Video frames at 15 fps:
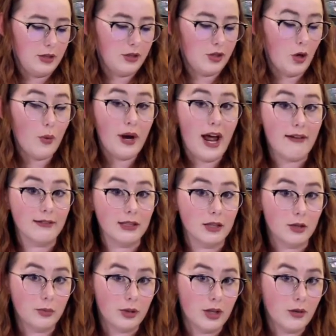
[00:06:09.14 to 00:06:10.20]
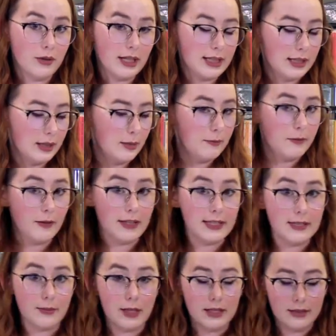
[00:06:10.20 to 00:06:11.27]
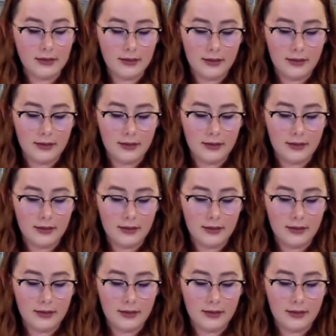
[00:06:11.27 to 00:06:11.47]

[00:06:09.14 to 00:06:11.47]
don't have a loop. We don't need a loop for this one.